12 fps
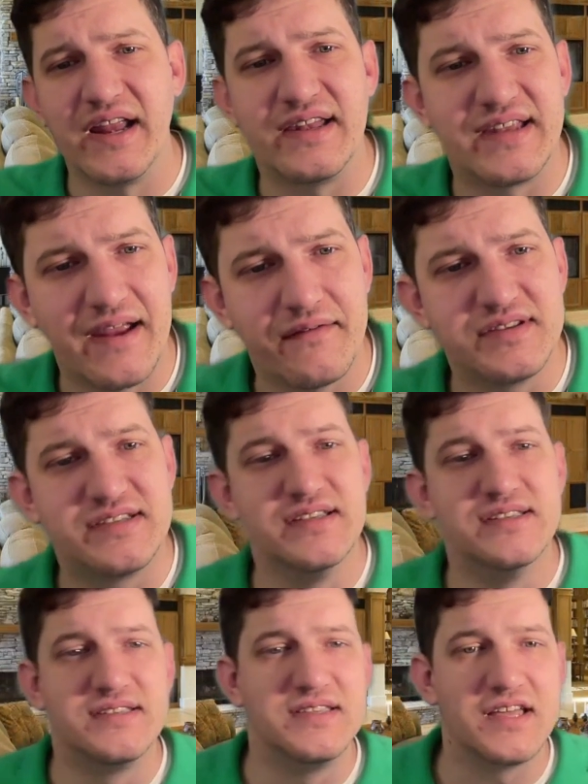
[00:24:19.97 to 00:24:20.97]

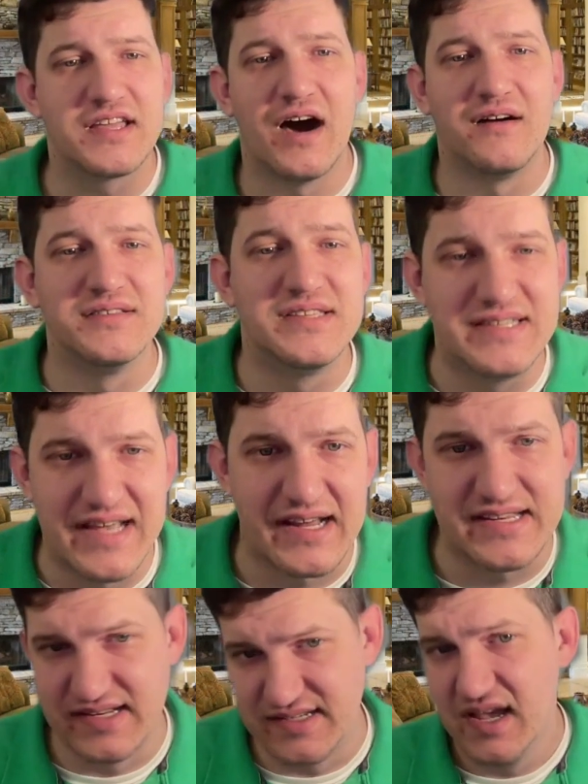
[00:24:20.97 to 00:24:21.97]
Davison's, the Colin
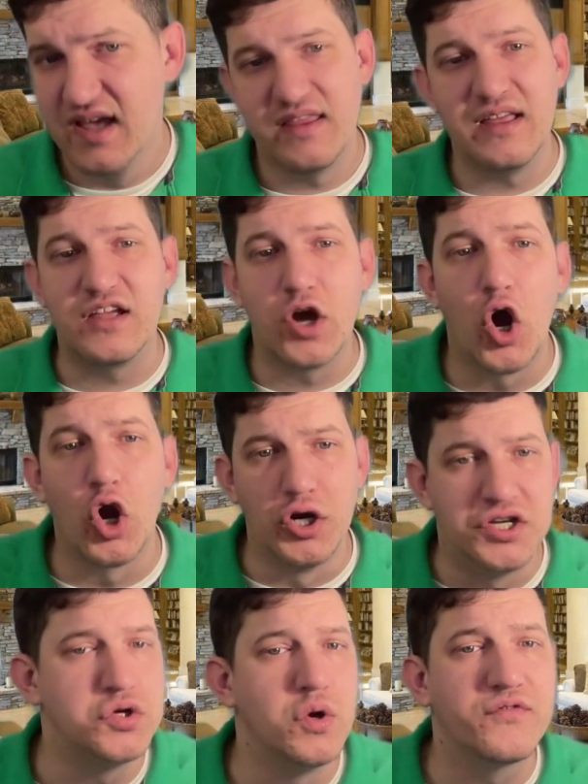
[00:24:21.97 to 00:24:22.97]
Sexton's, the
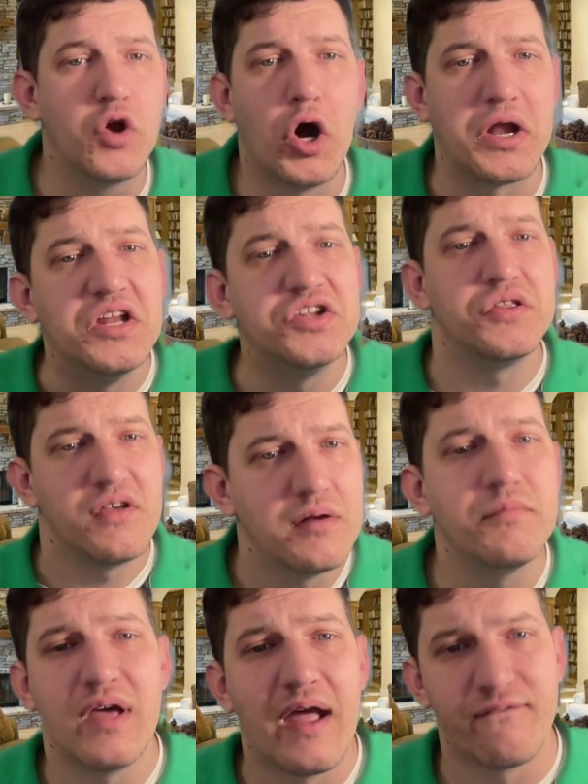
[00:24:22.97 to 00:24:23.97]
guards who have gone into the
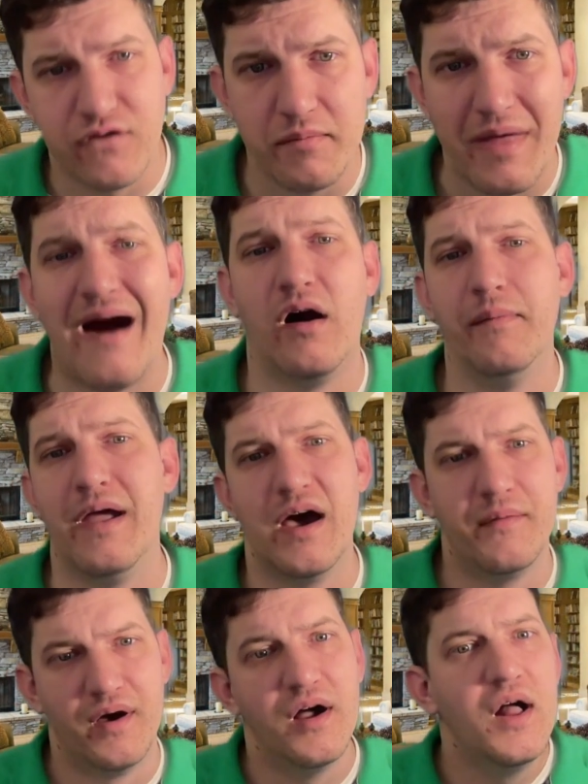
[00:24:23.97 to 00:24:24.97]
NBA from
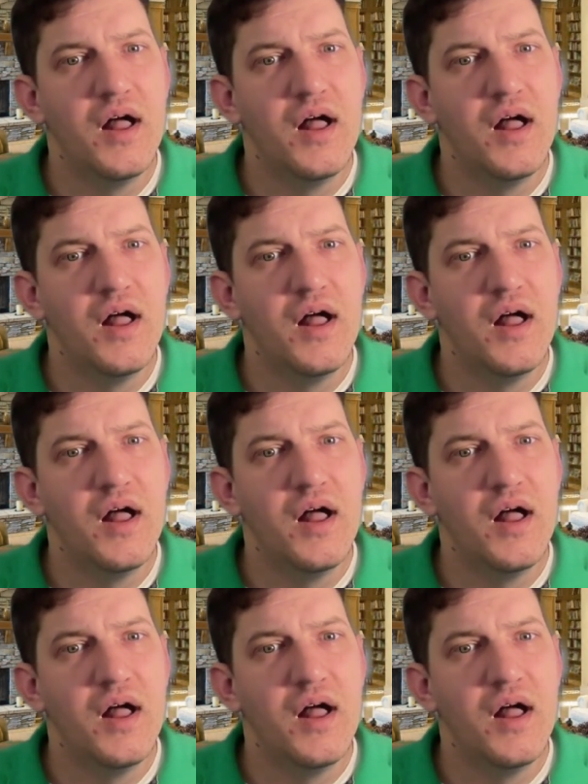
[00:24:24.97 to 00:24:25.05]
Alabama.